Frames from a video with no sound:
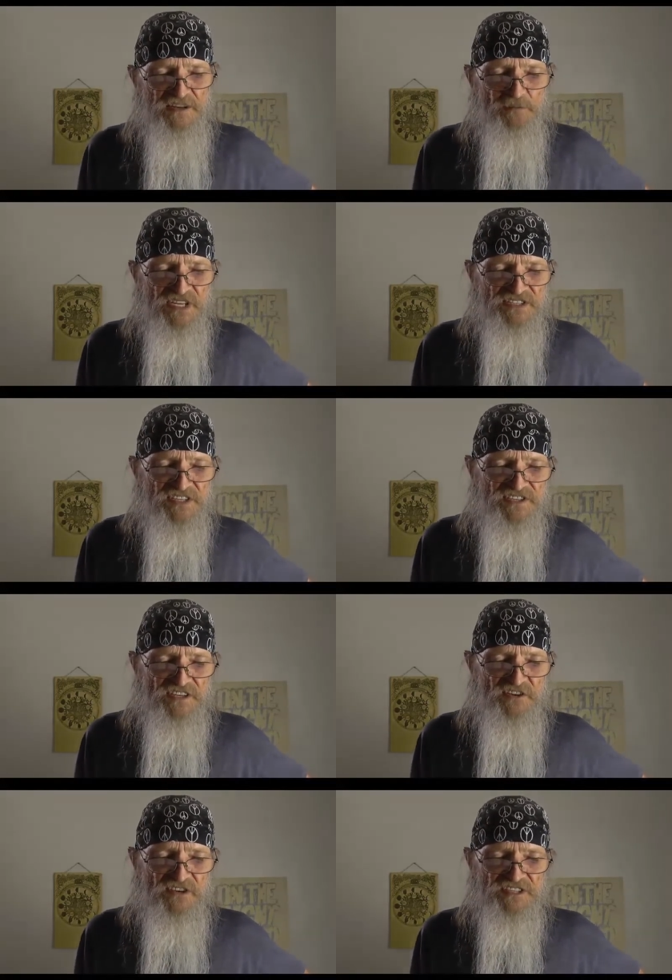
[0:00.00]
admits its
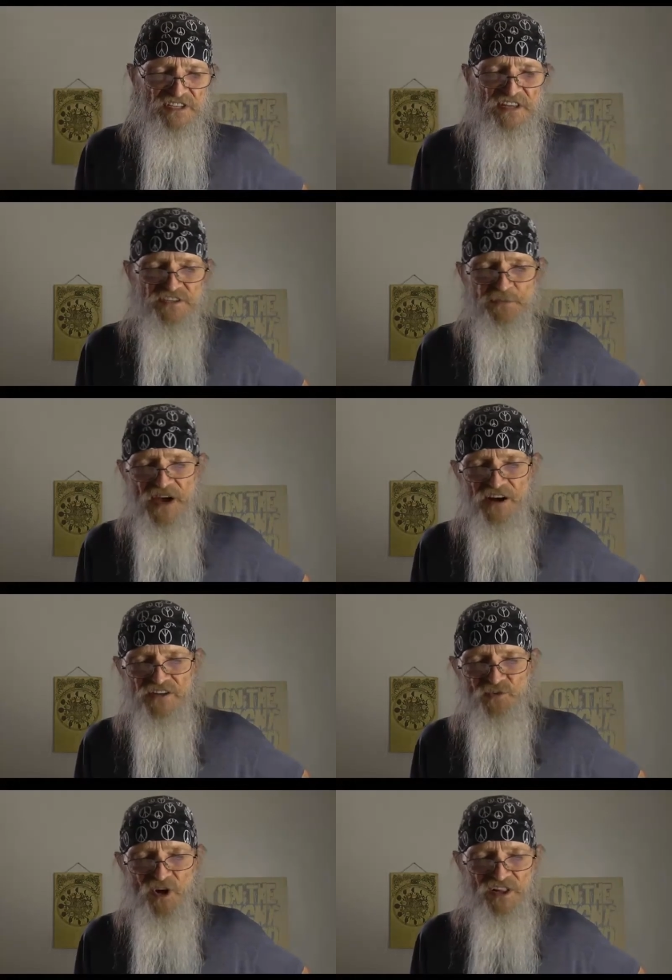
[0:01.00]
ignorance in these
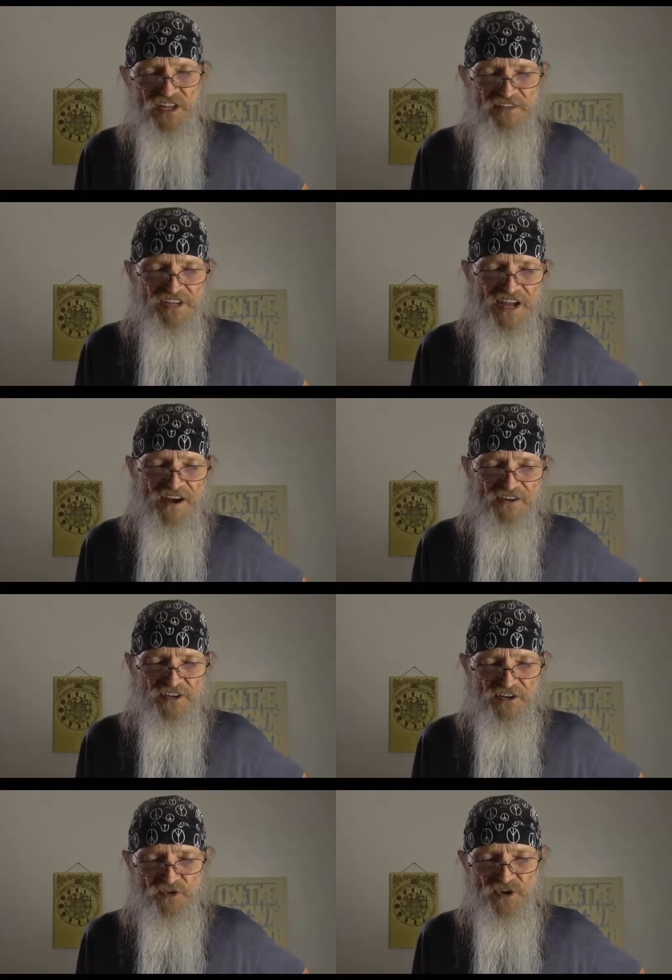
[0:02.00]
matters while giving out
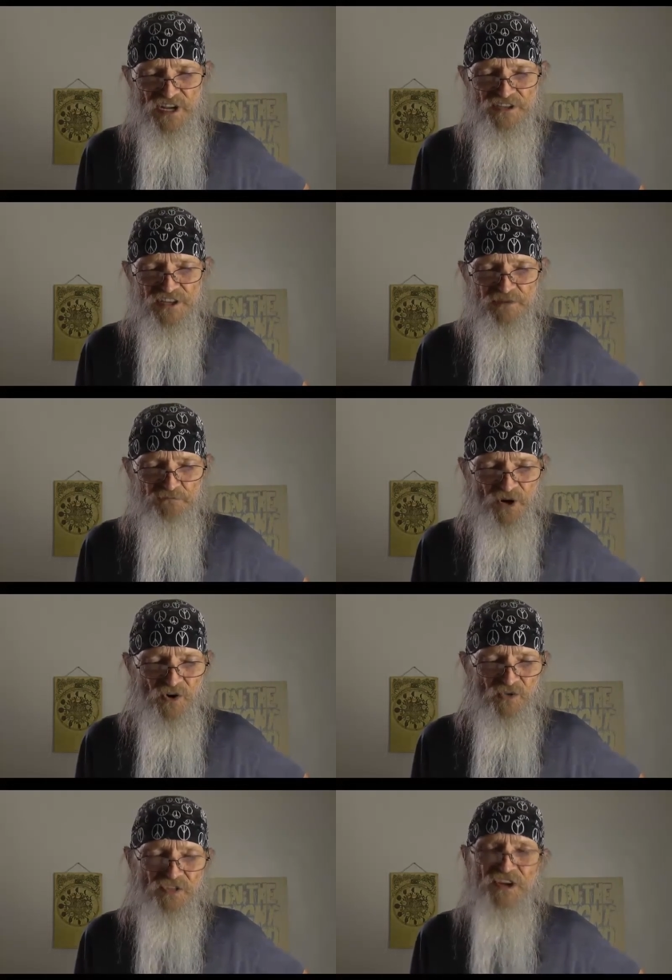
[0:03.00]
degrees in
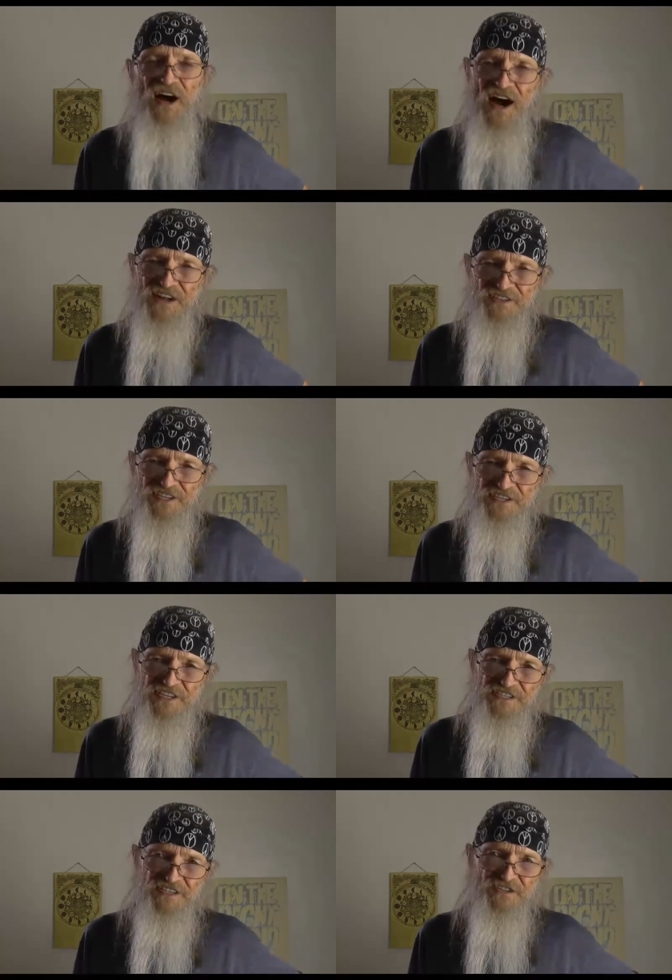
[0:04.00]
both
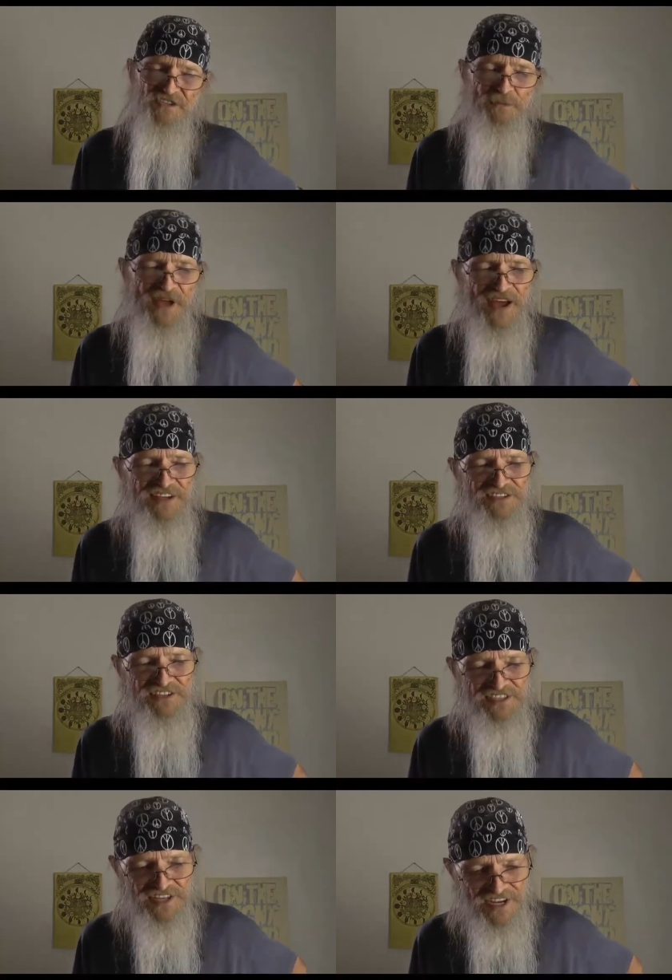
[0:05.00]
consciousness and shamanic
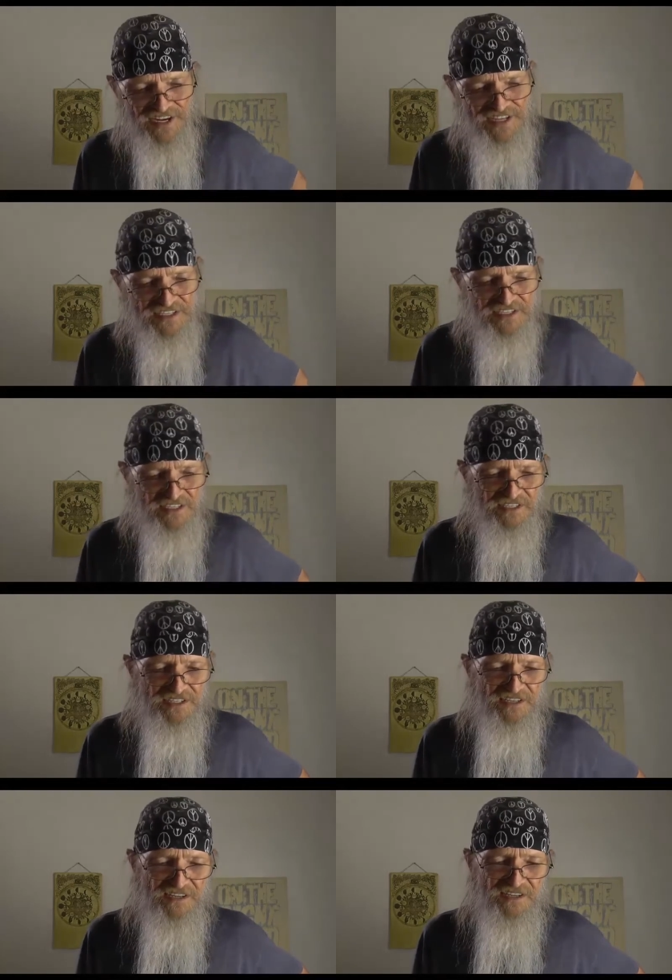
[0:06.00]
studies.
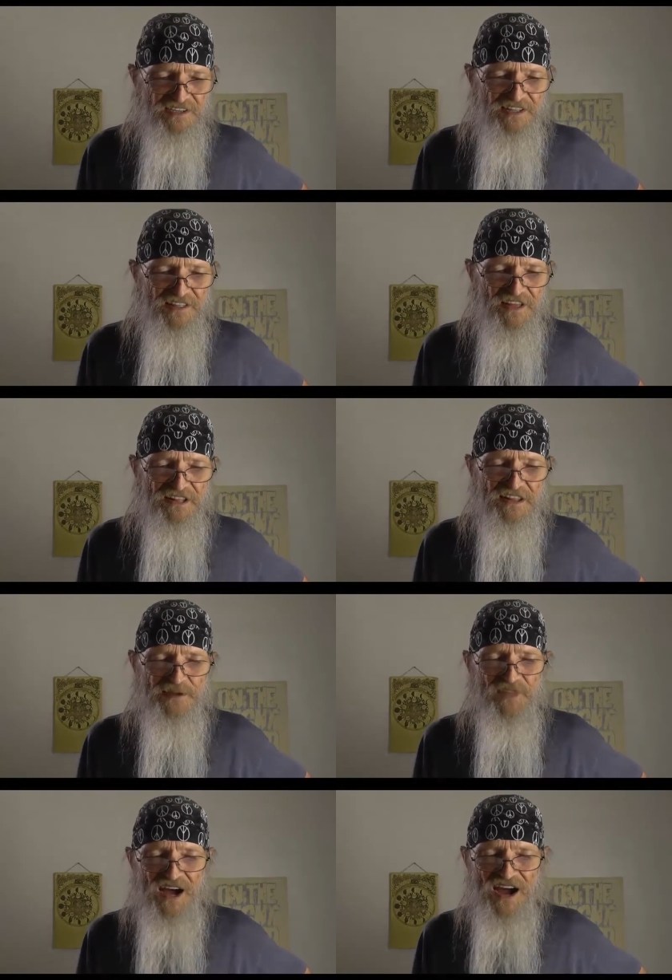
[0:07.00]
They
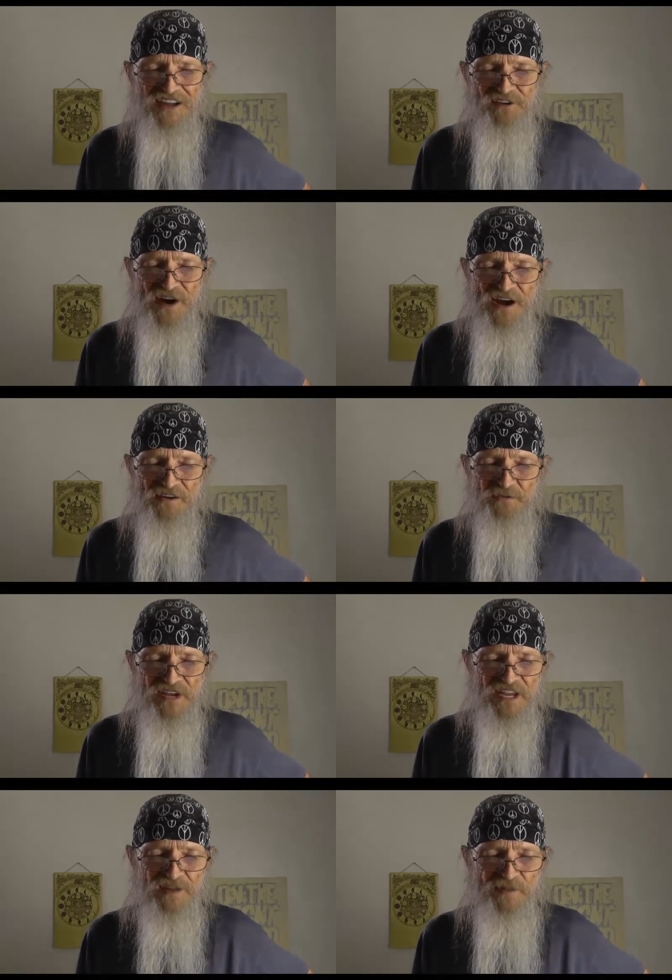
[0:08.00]
claim the high ground,
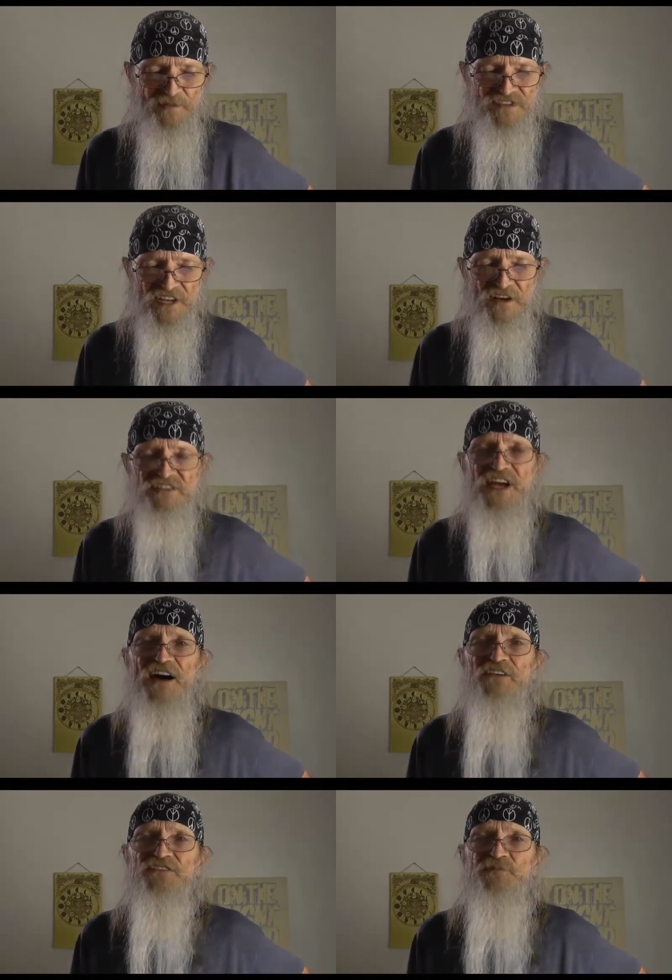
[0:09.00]
making themselves
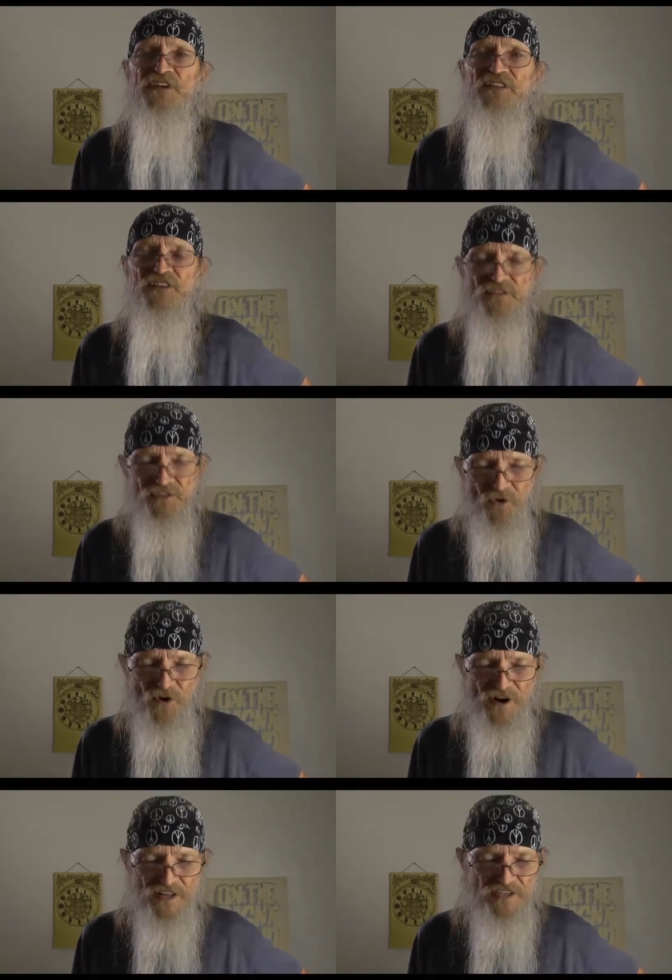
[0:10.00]
out to be the
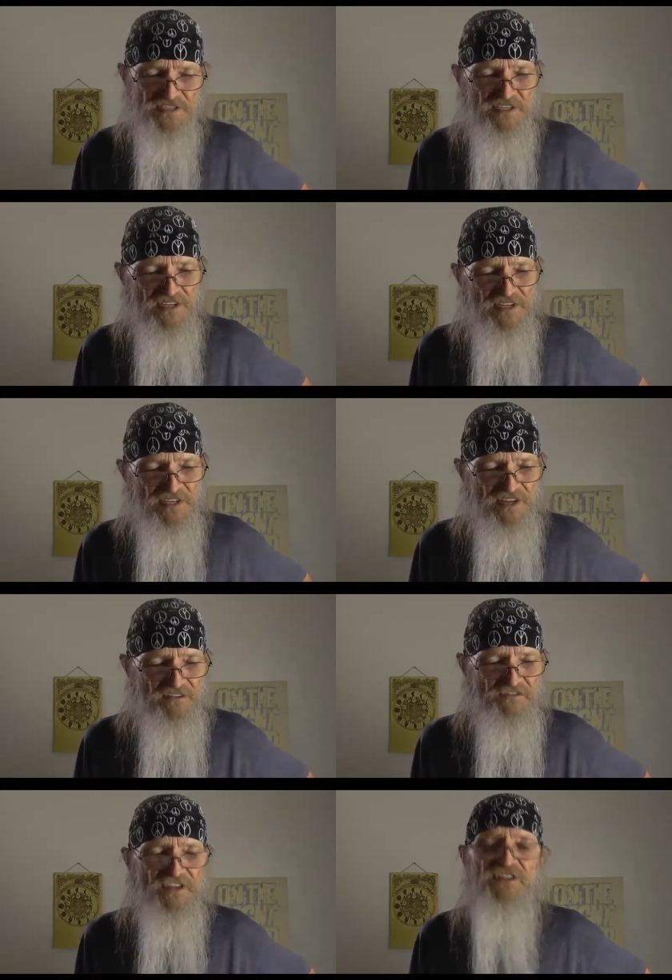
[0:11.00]
authorities in
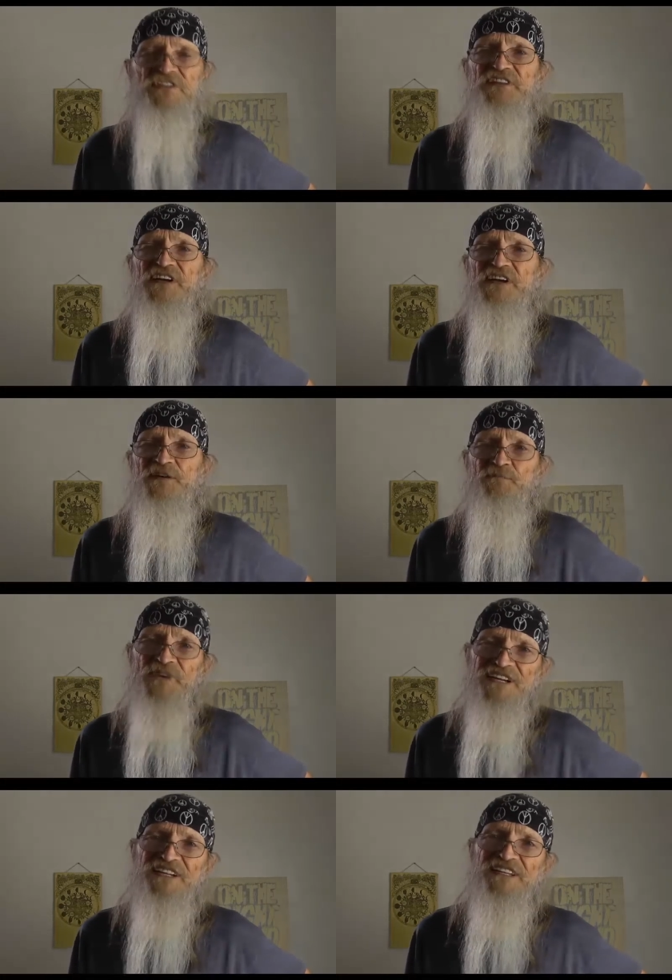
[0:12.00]
fields they
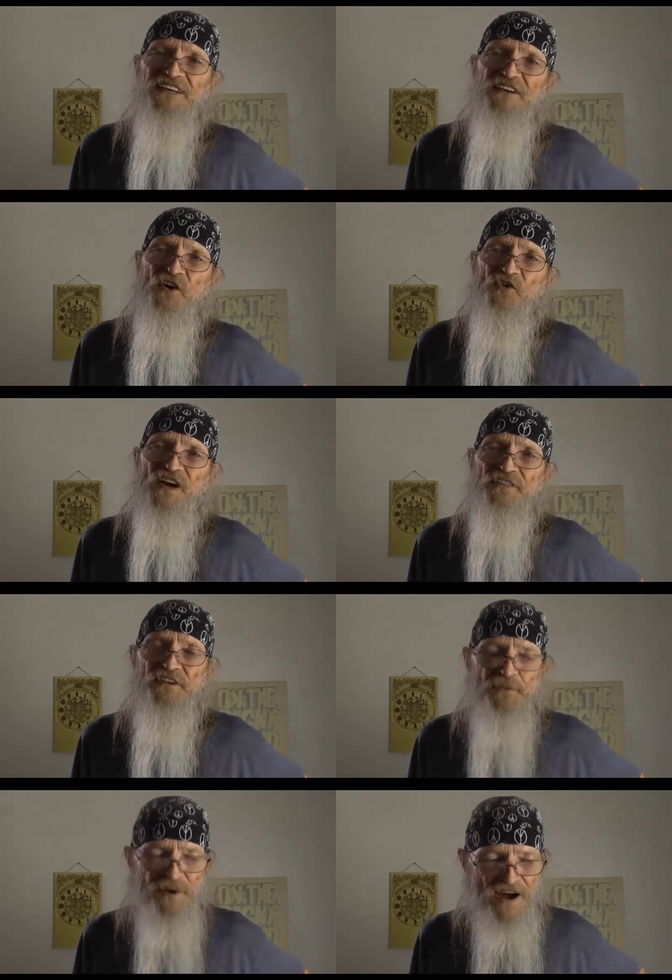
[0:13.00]
admittedly know
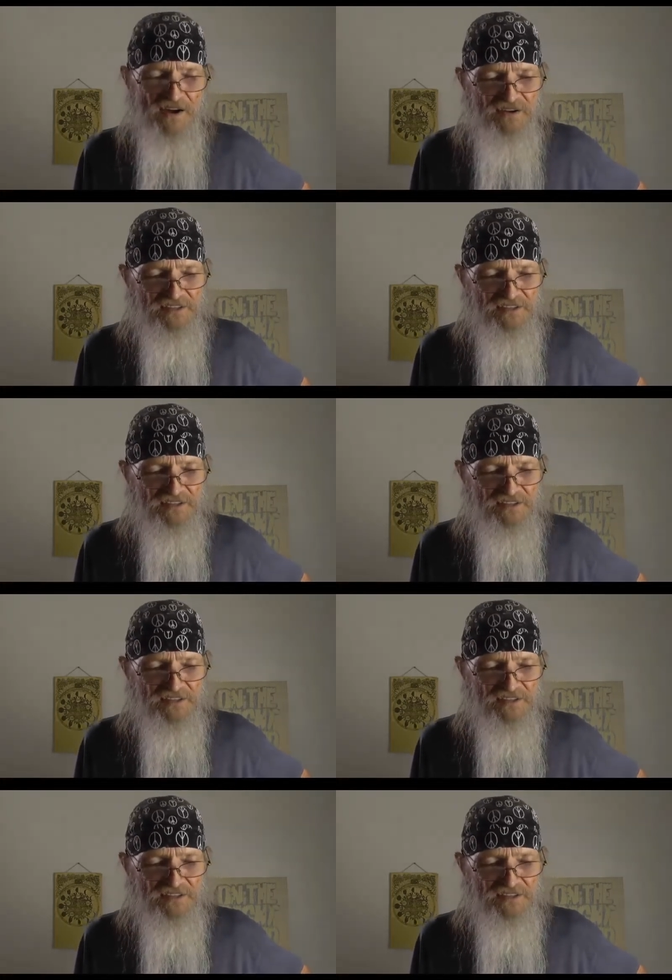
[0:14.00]
nothing about.